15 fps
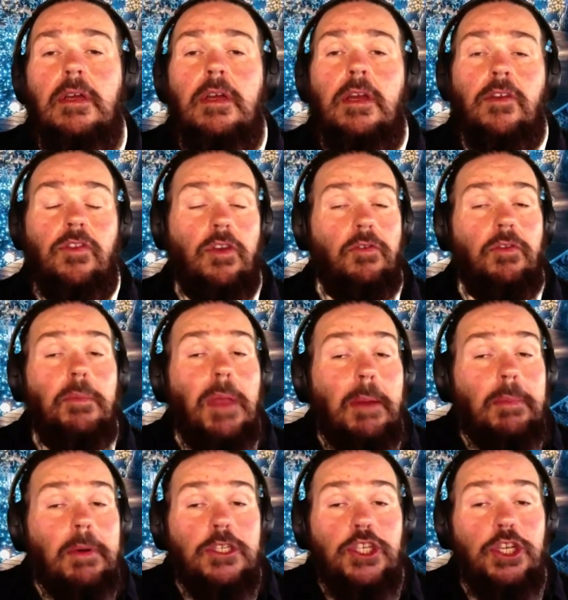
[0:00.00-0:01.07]
So
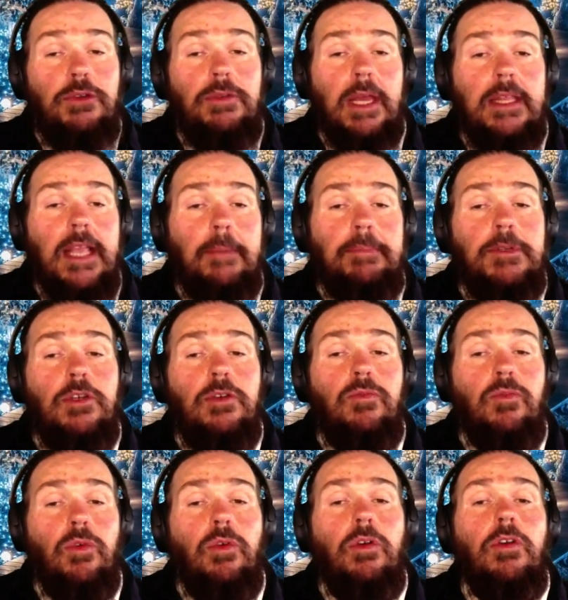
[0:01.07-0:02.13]
remember, too, that Neptune
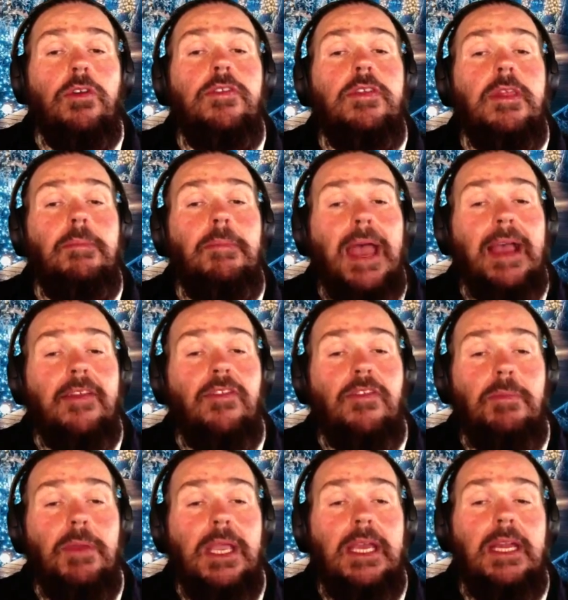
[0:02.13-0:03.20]
rules the mass
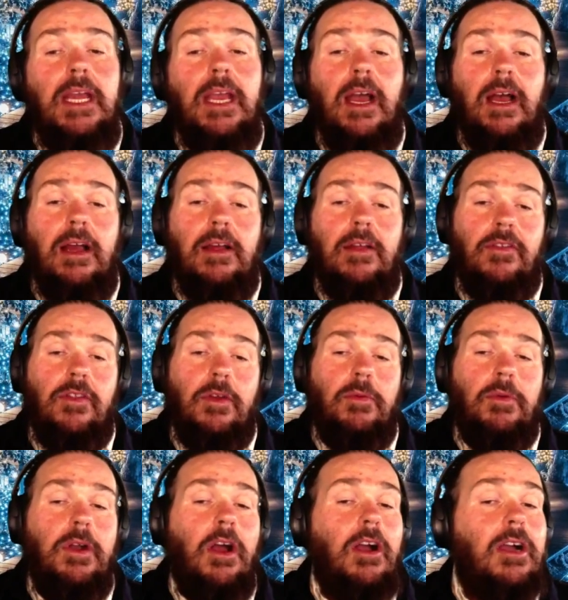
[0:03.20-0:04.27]
media. So
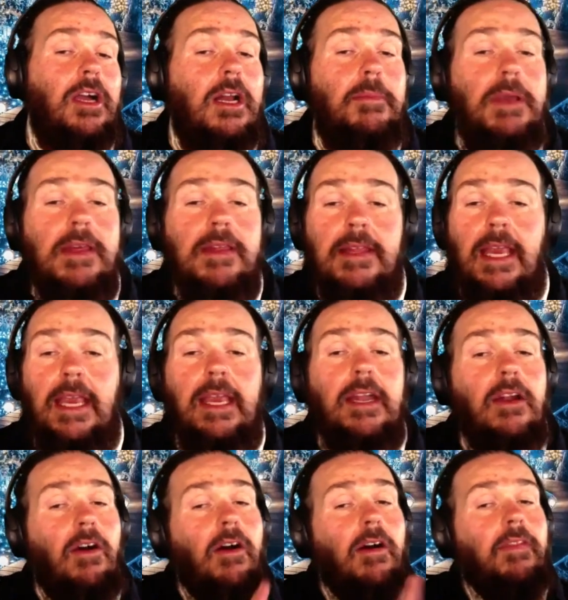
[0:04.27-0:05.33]
we're not going to be seeing
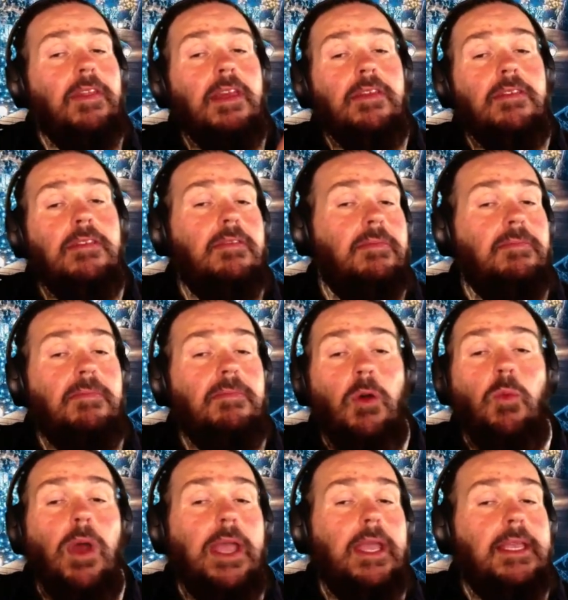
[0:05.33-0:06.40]
all this
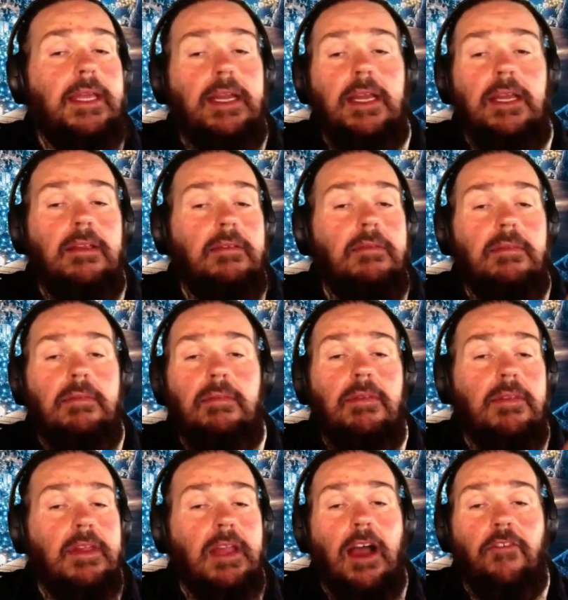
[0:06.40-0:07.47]
awakening
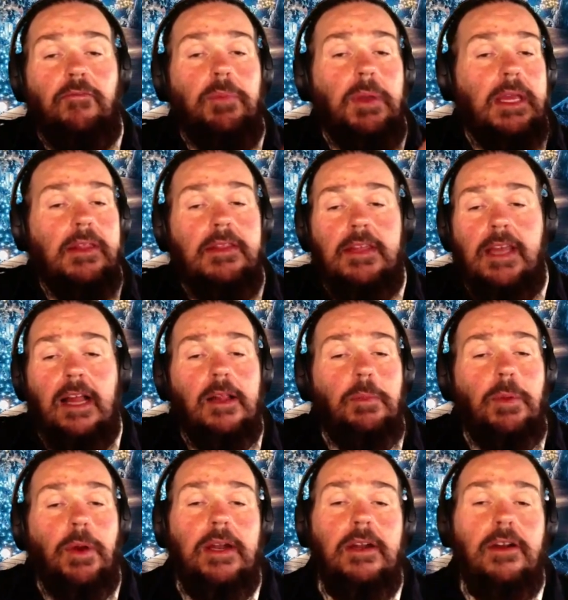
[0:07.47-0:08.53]
stuff being
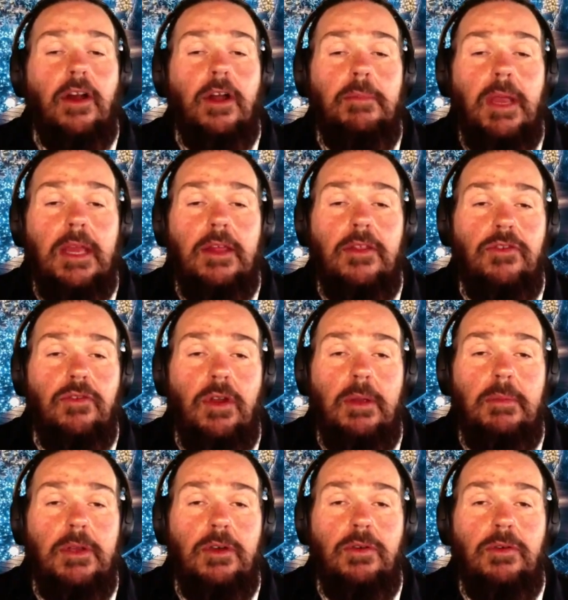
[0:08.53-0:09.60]
celebrated on mainstream
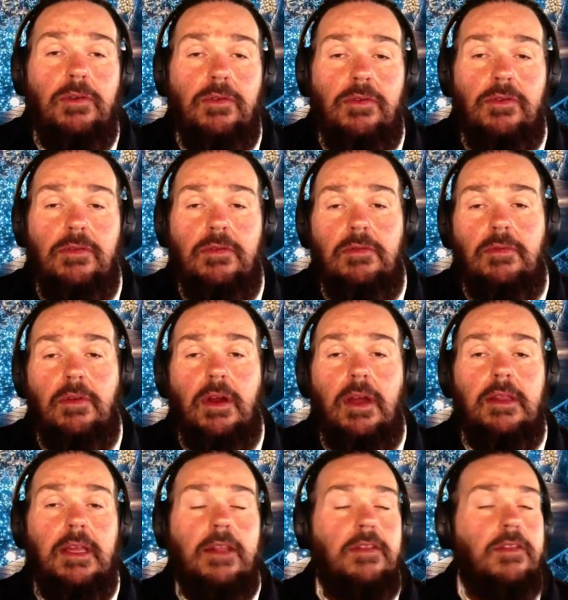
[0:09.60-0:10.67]
news. Right?
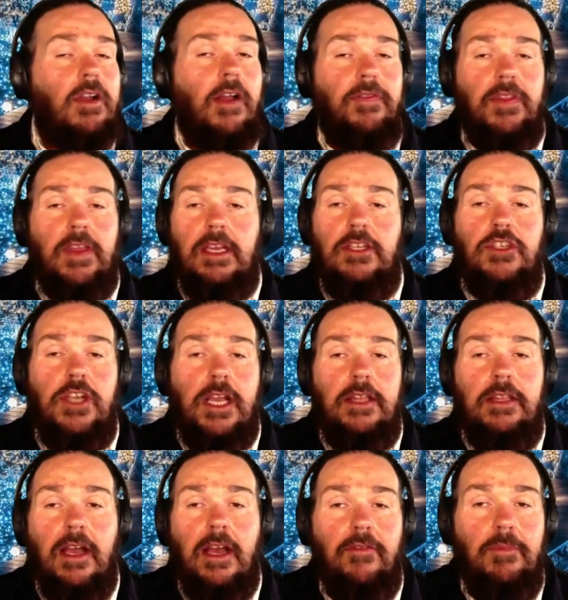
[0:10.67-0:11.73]
That's not the
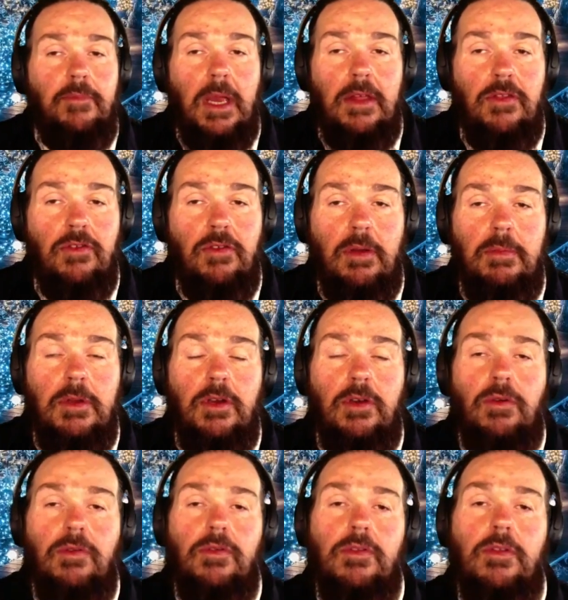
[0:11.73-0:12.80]
agenda of mainstream
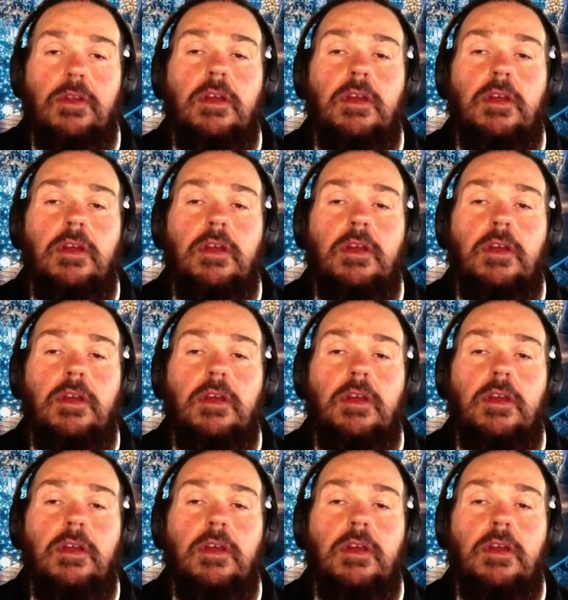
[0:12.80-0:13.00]
news.